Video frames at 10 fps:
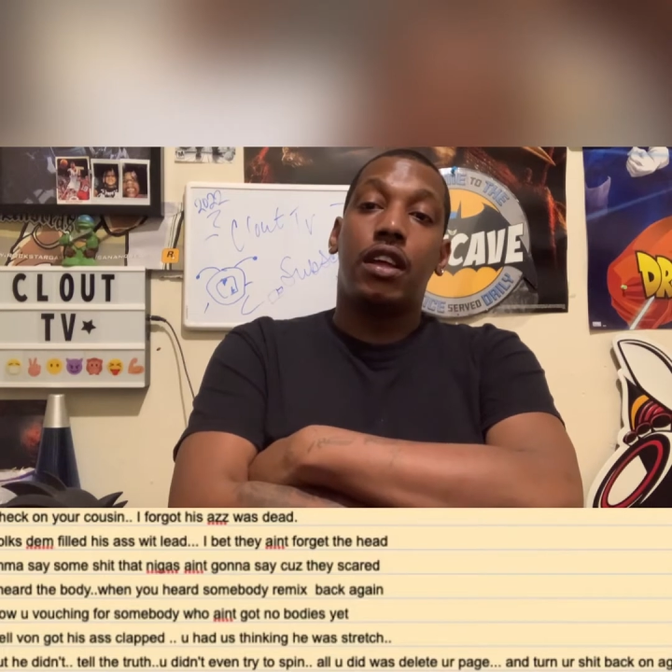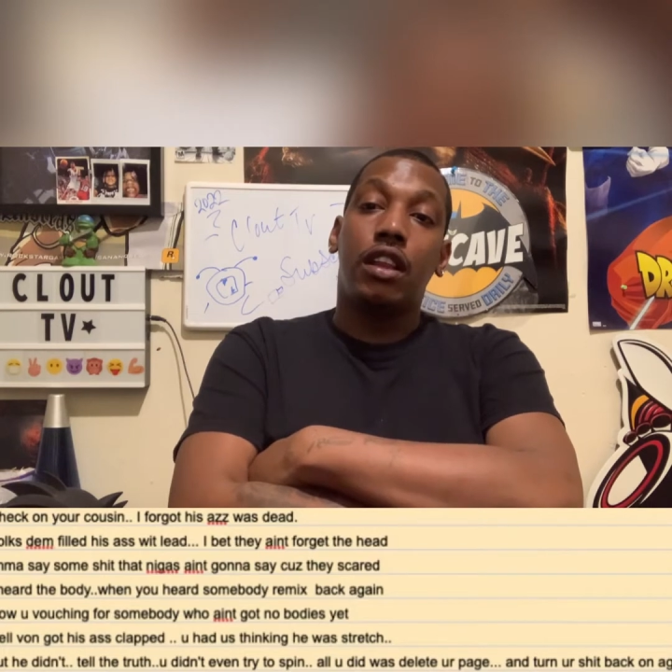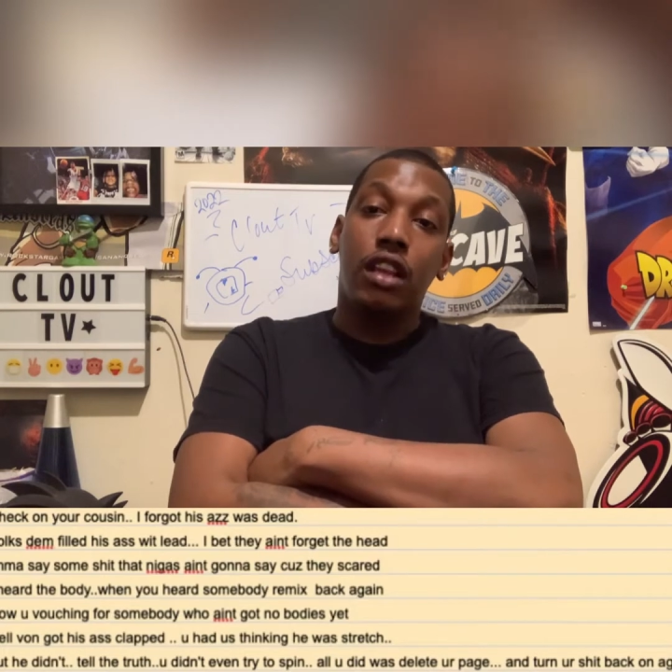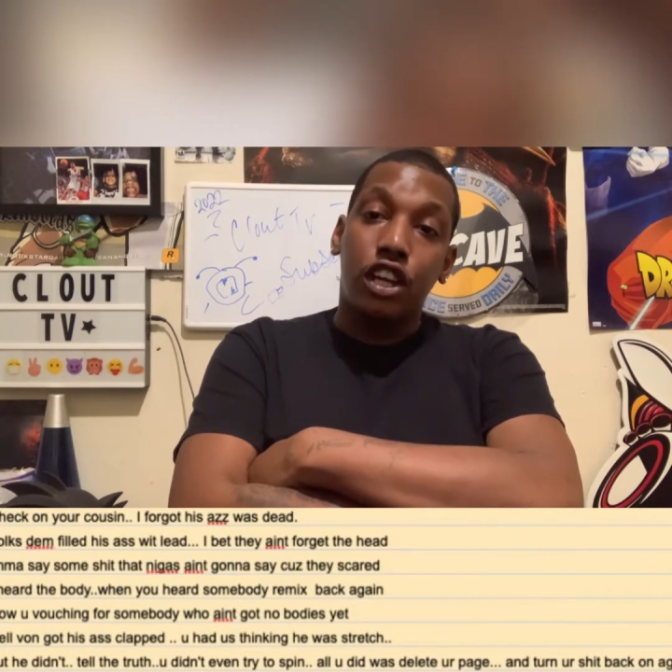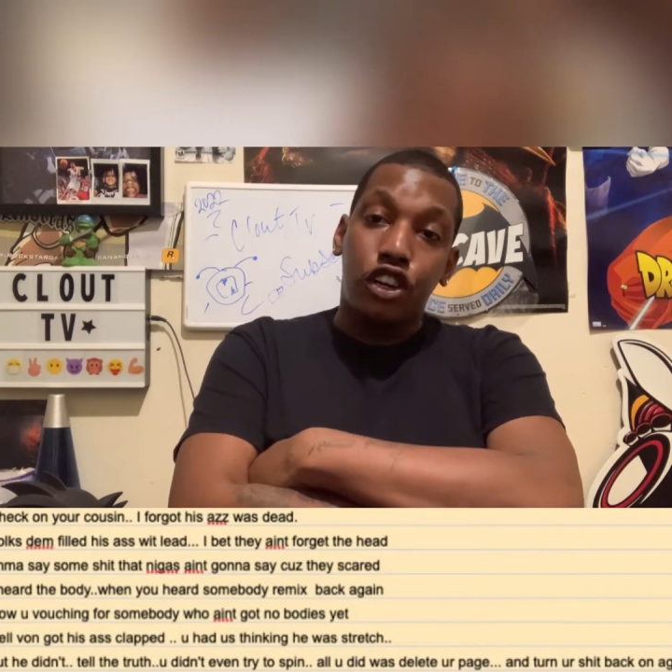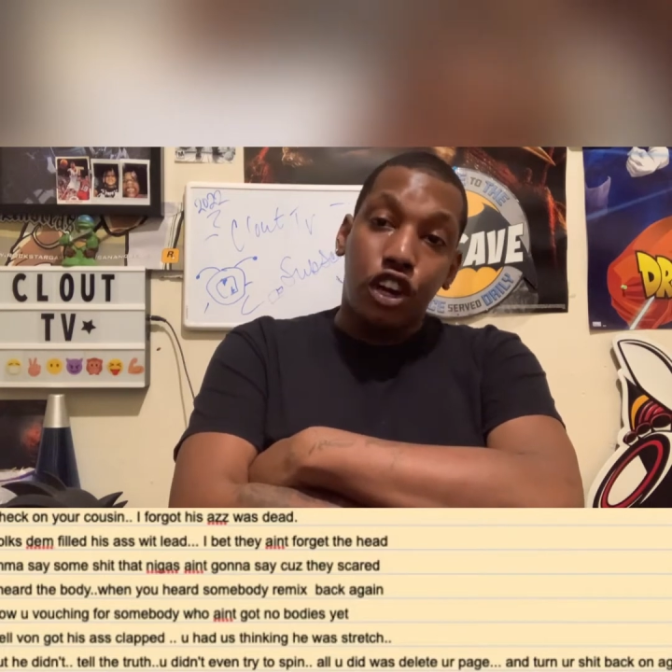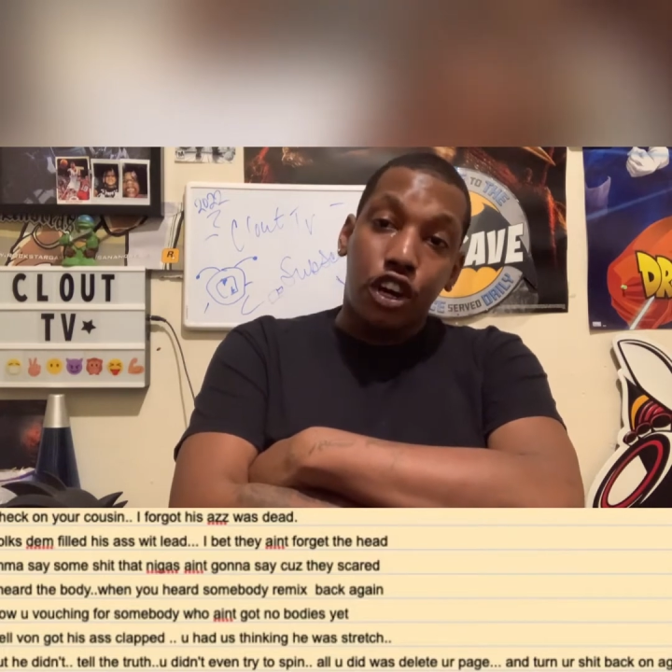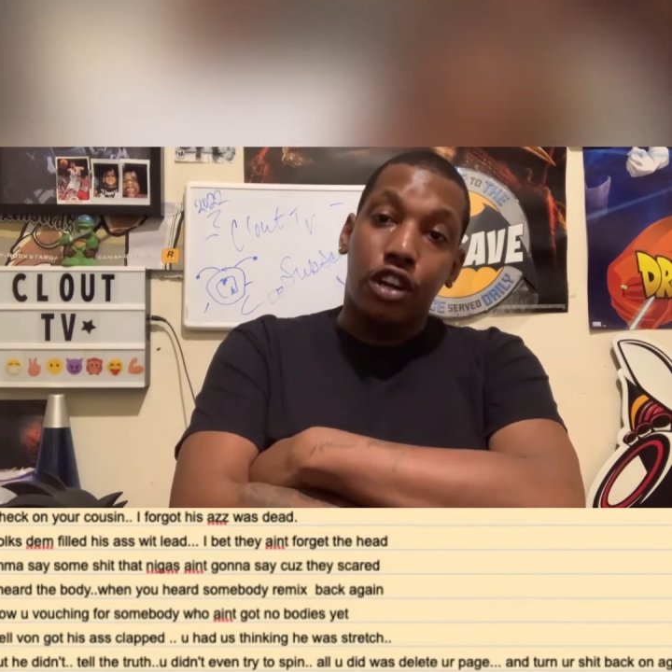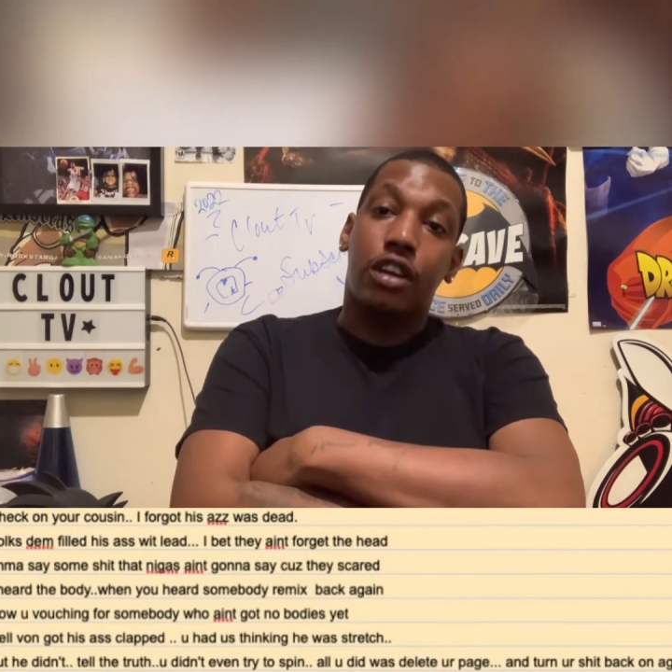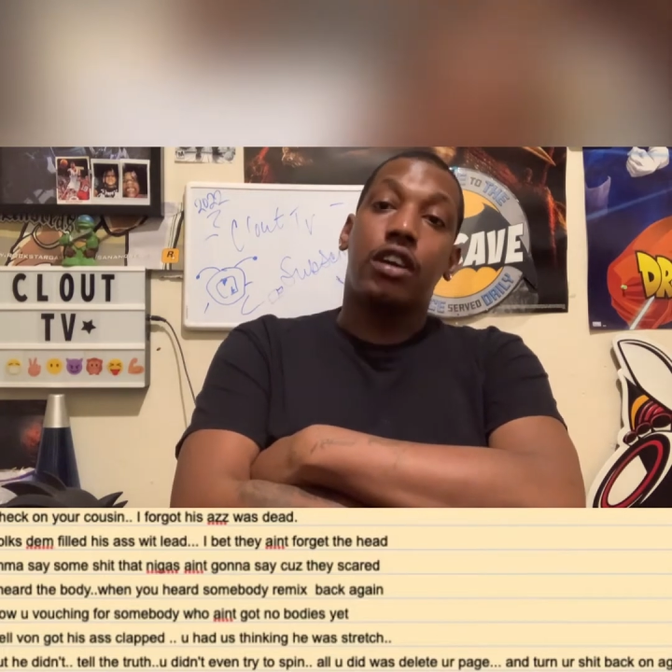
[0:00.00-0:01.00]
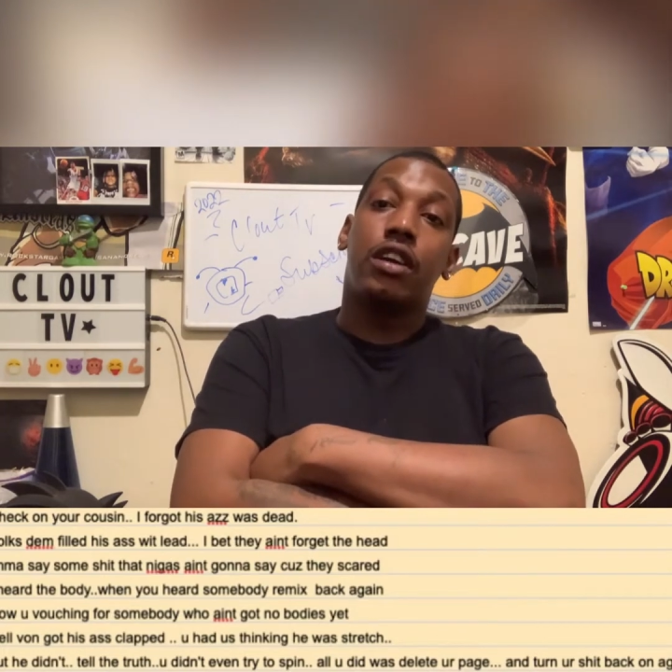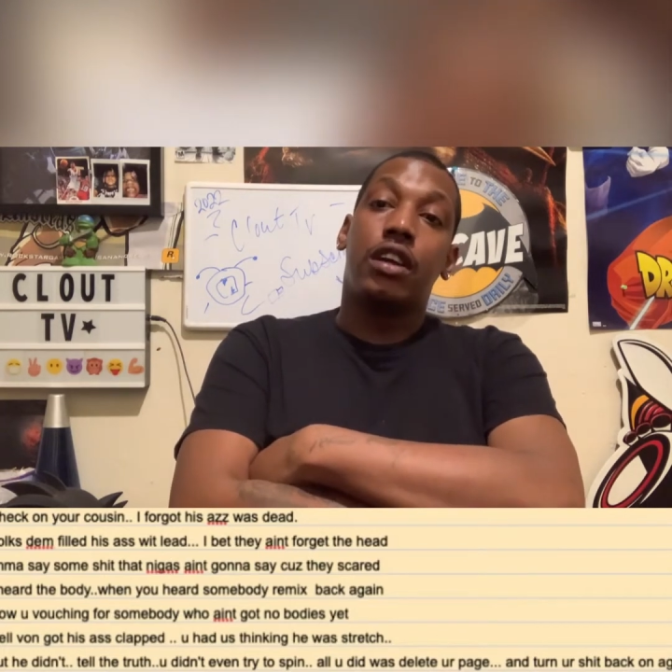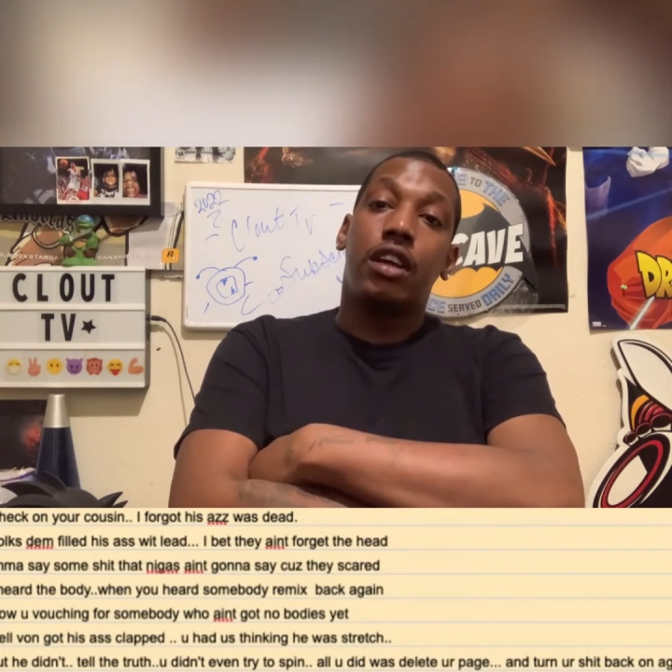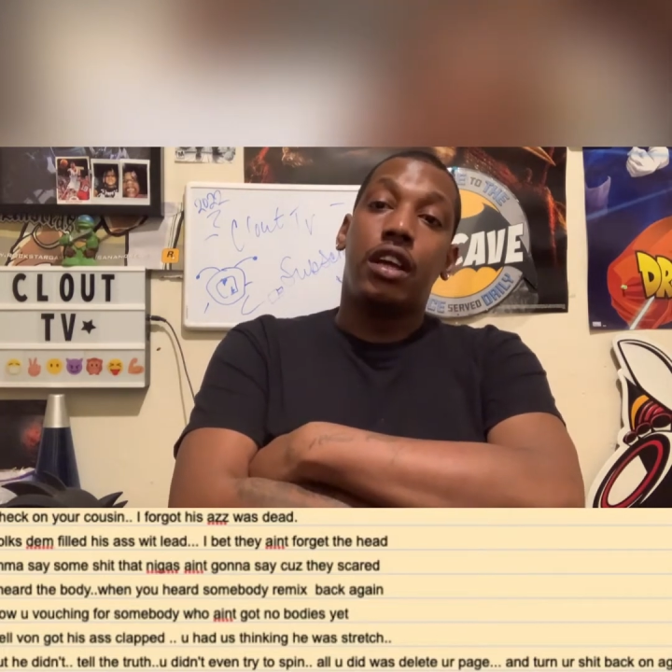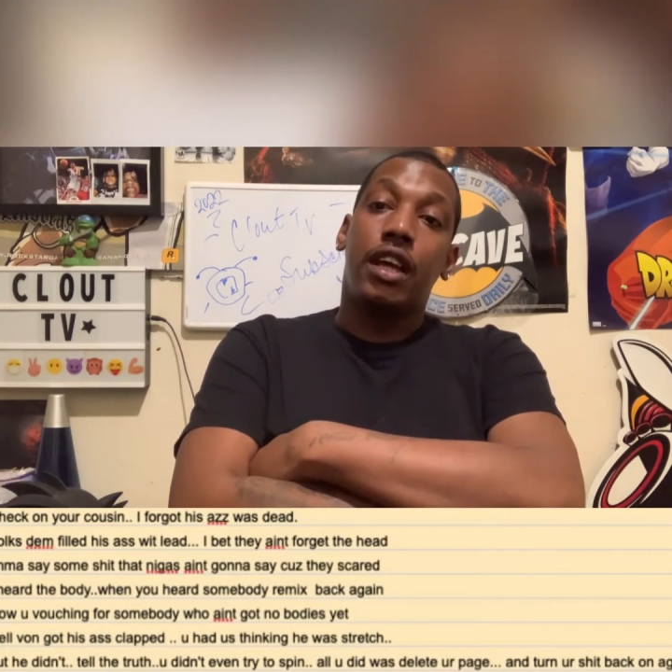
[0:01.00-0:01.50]
Lil Durk,
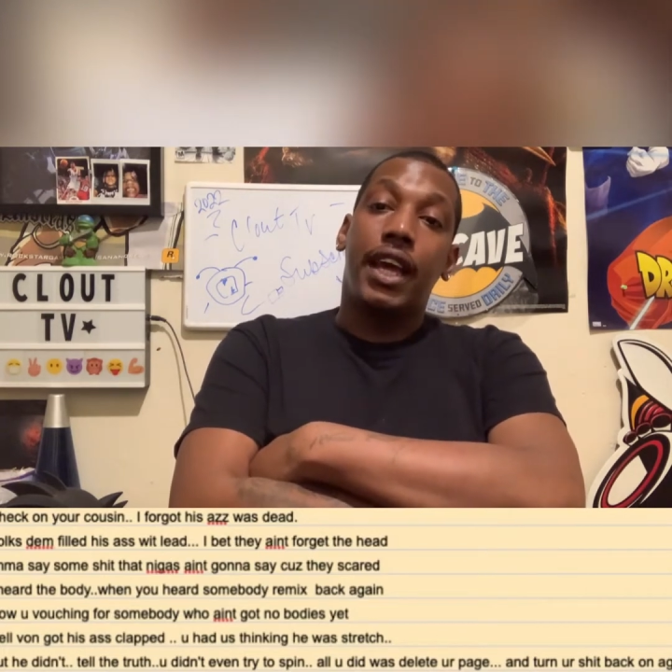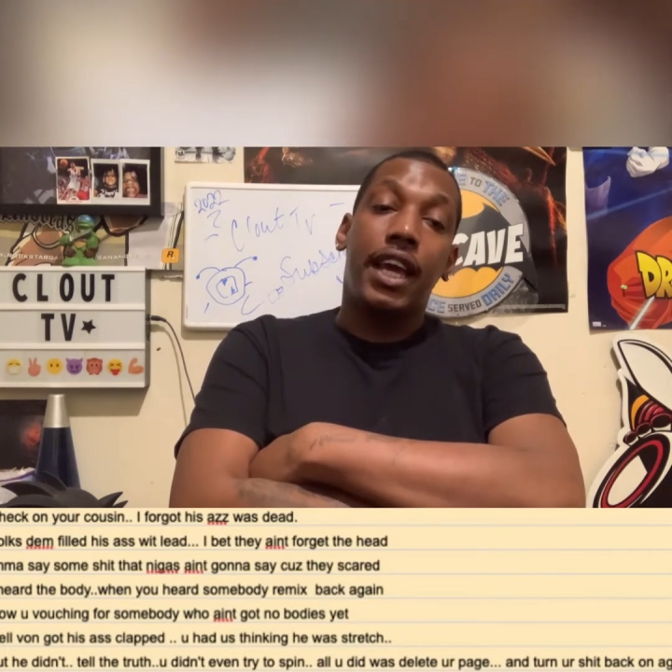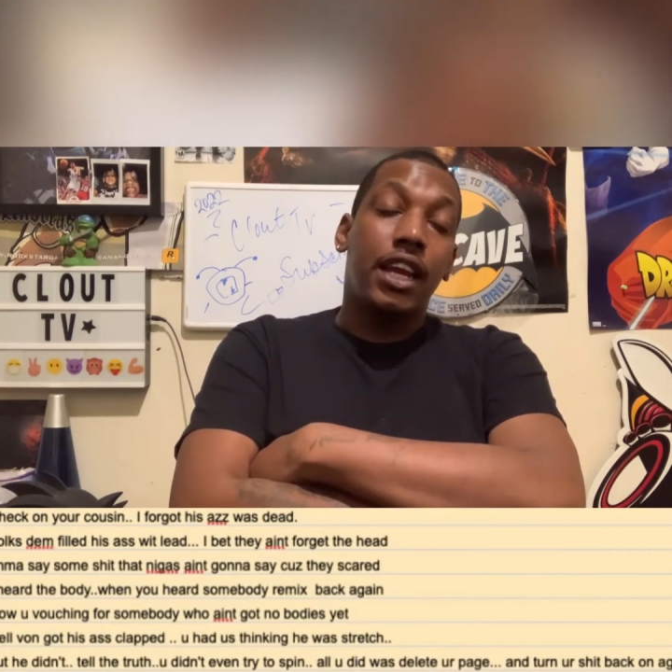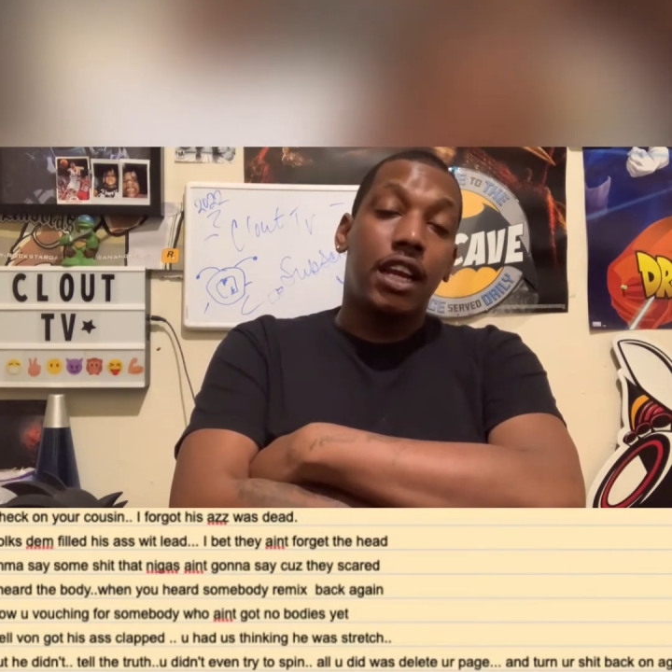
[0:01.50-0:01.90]
and